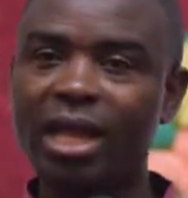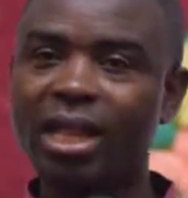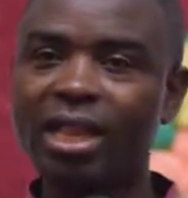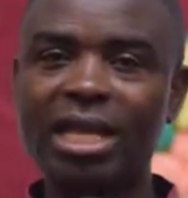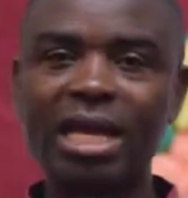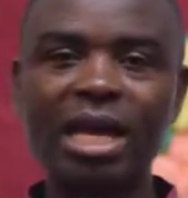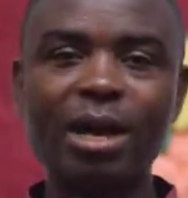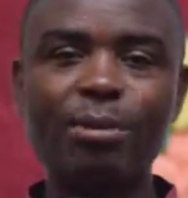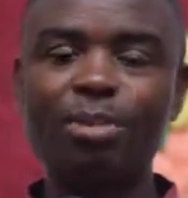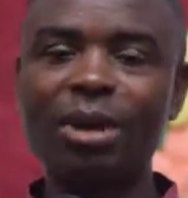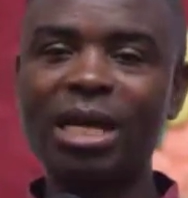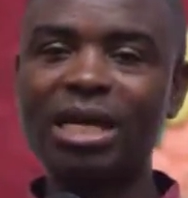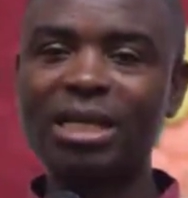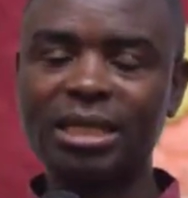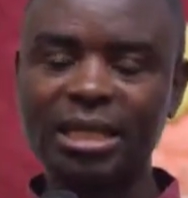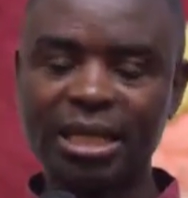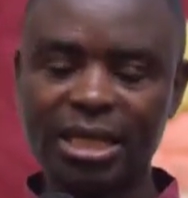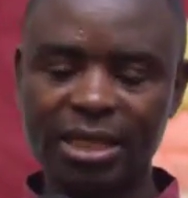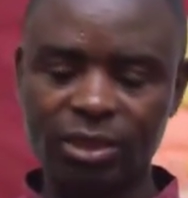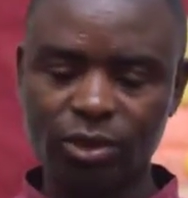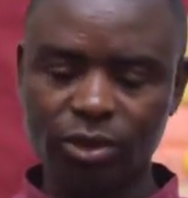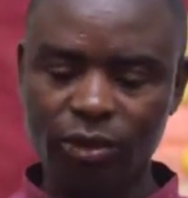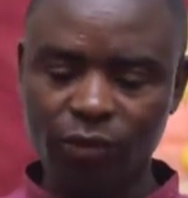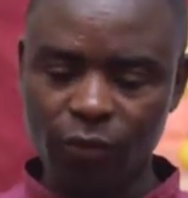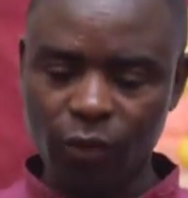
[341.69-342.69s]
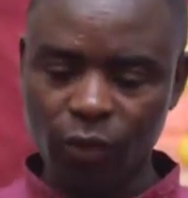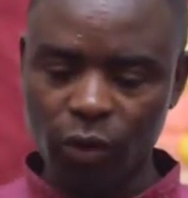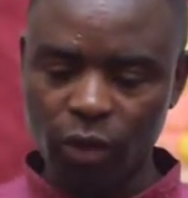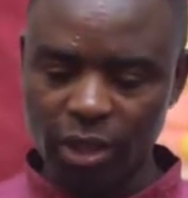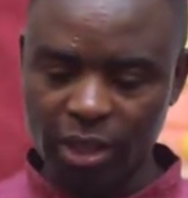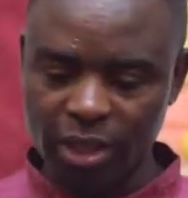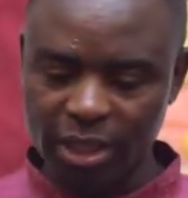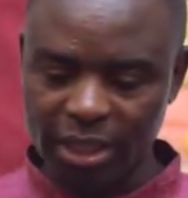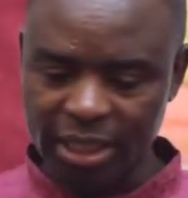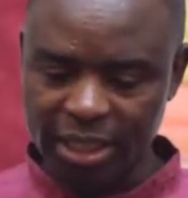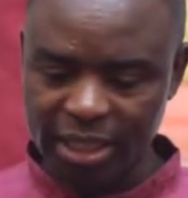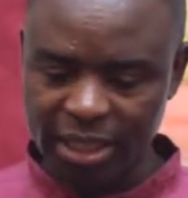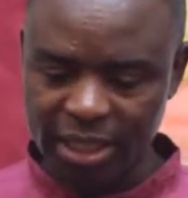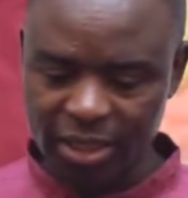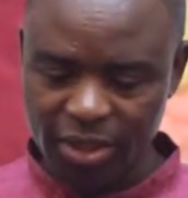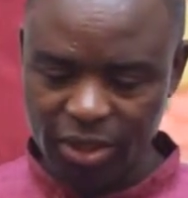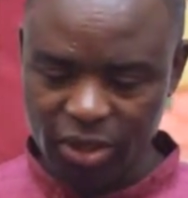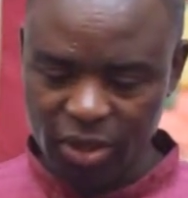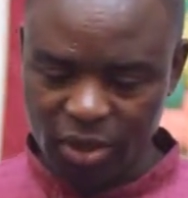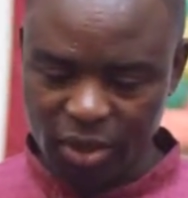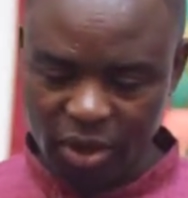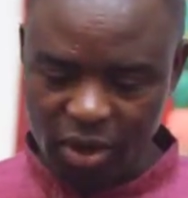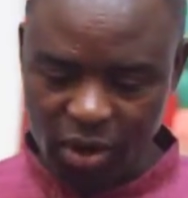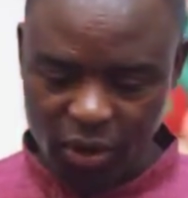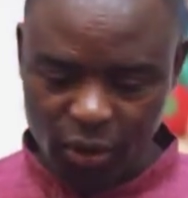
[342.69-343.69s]
There are places of work
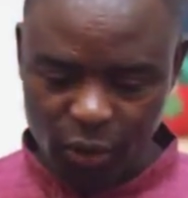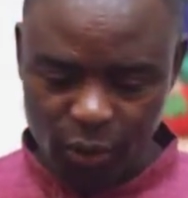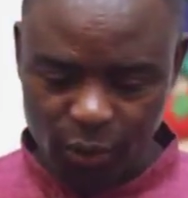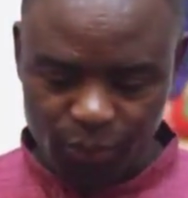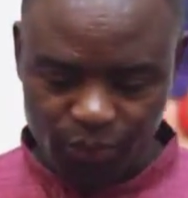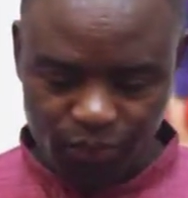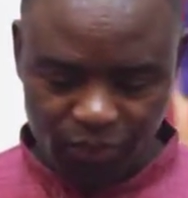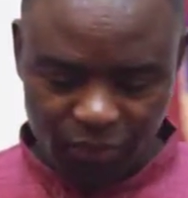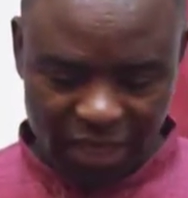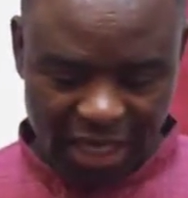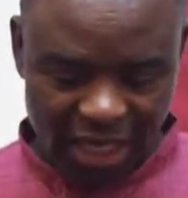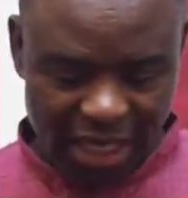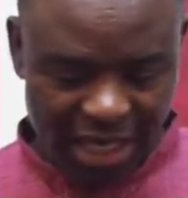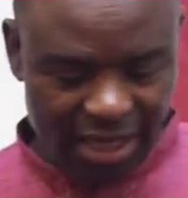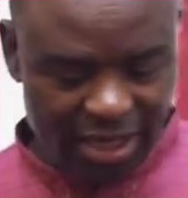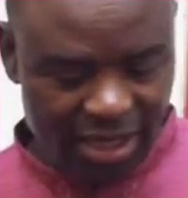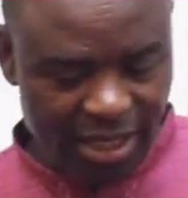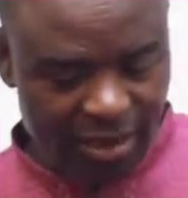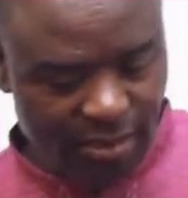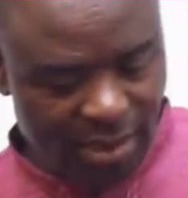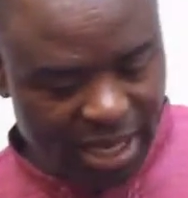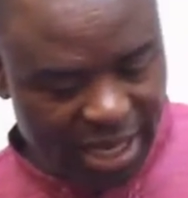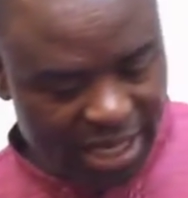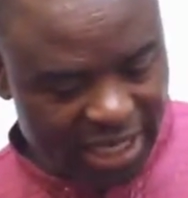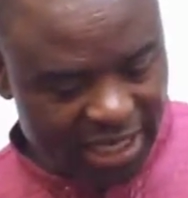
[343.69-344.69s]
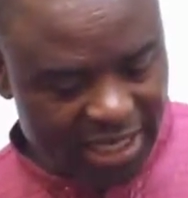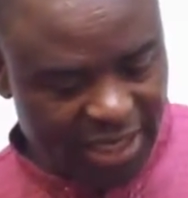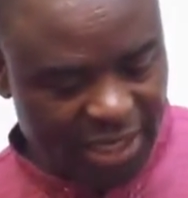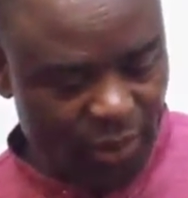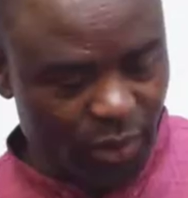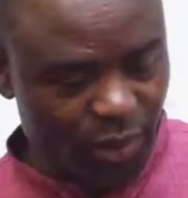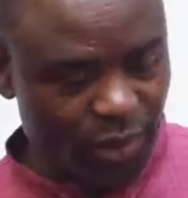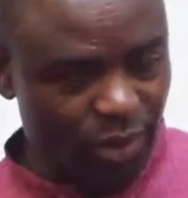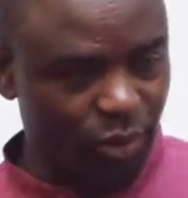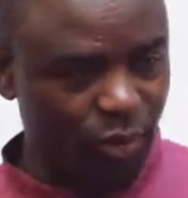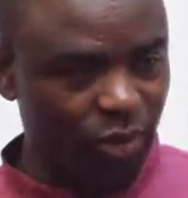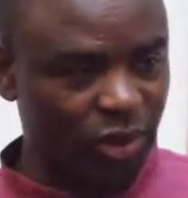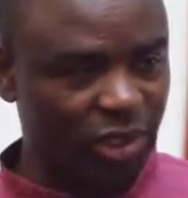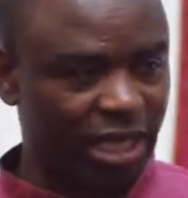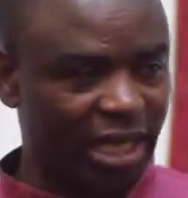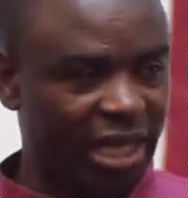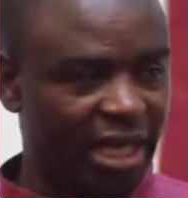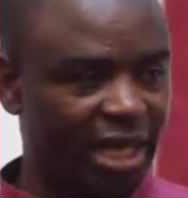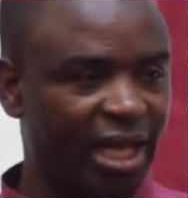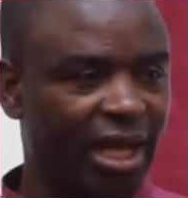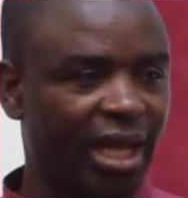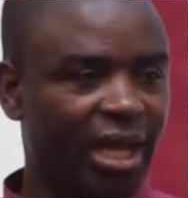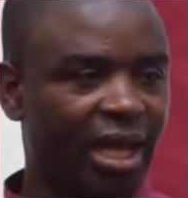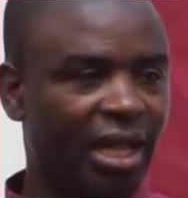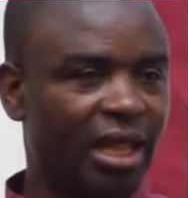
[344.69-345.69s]
you go, and the manager wants to
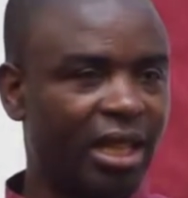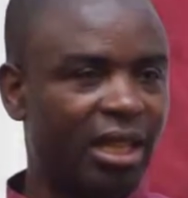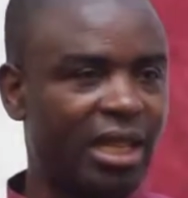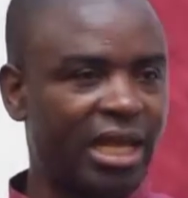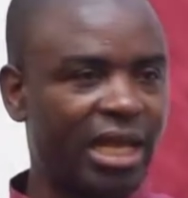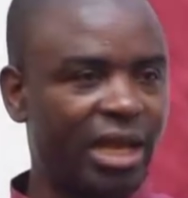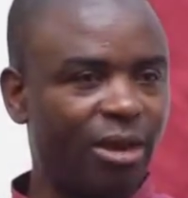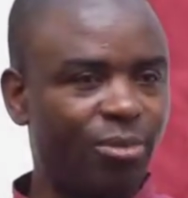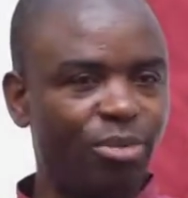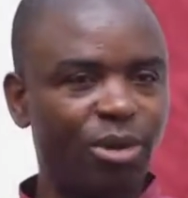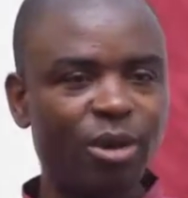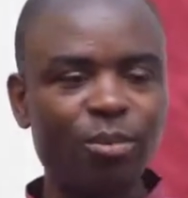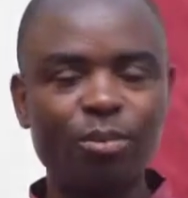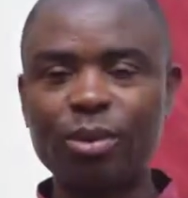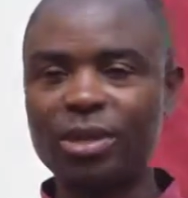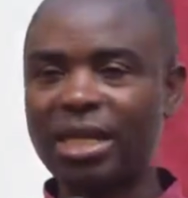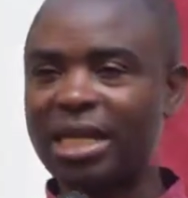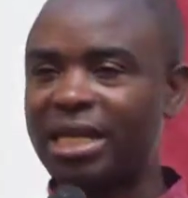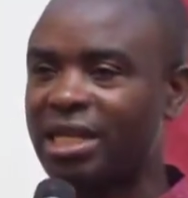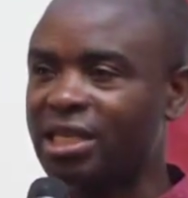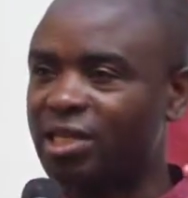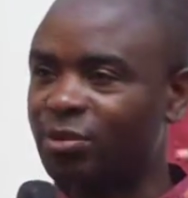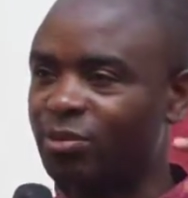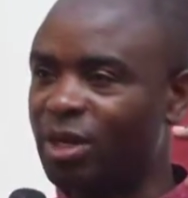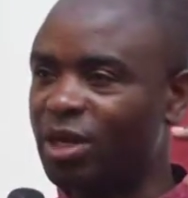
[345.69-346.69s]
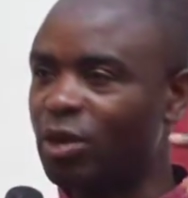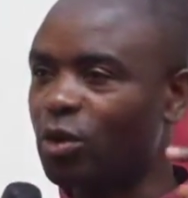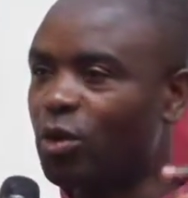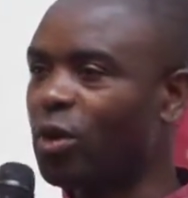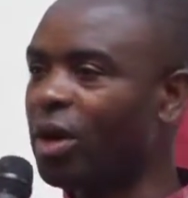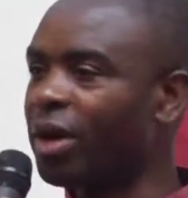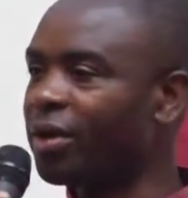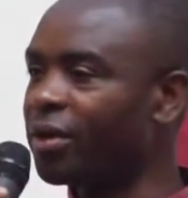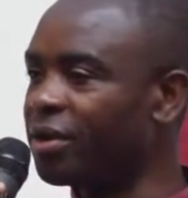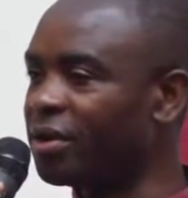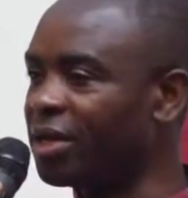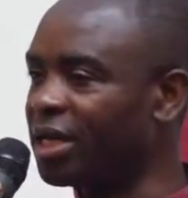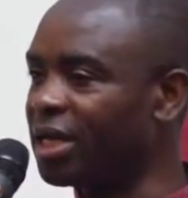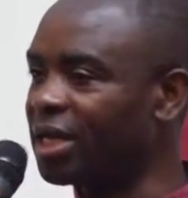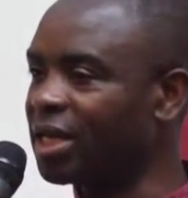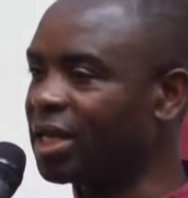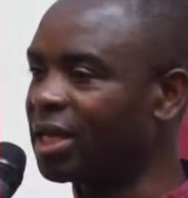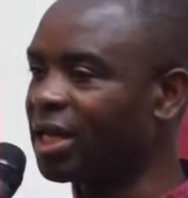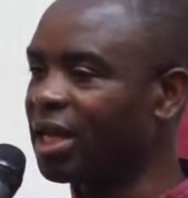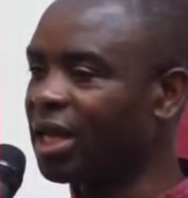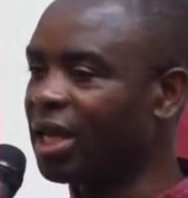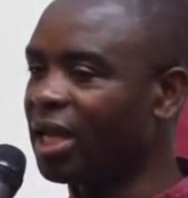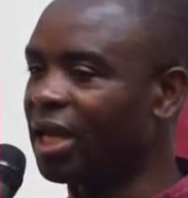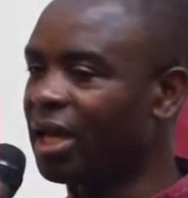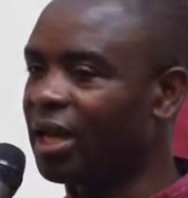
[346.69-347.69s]
say, there are people that have been
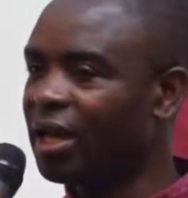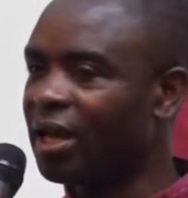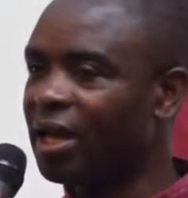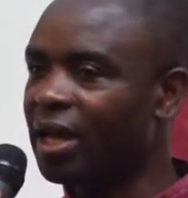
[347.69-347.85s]
quarreling